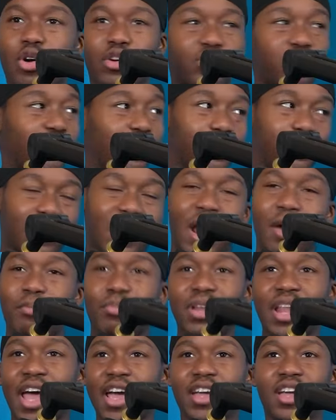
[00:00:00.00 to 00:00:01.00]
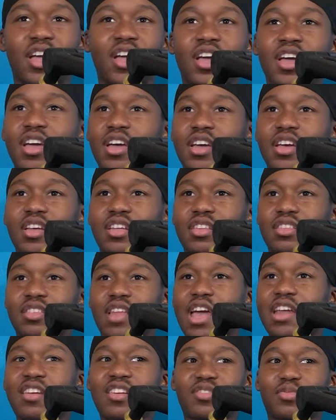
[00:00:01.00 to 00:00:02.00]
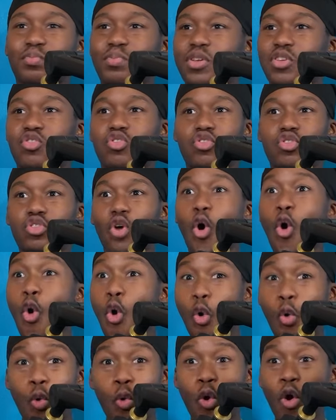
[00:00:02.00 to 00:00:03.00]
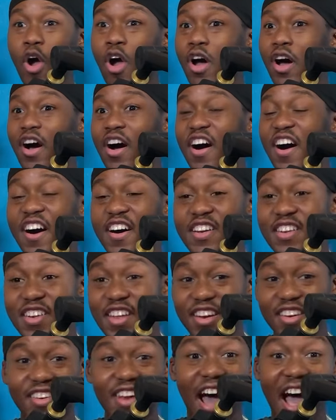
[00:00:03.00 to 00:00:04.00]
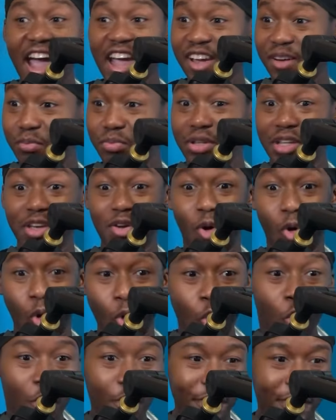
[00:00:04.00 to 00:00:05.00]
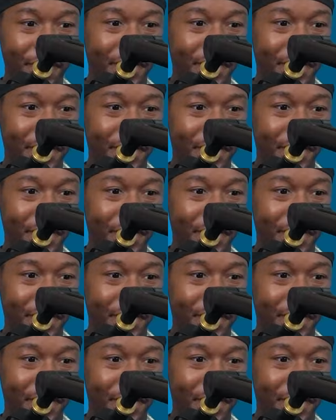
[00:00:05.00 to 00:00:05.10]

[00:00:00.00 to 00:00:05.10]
excuse for that. But like, they just be so undeniably horny.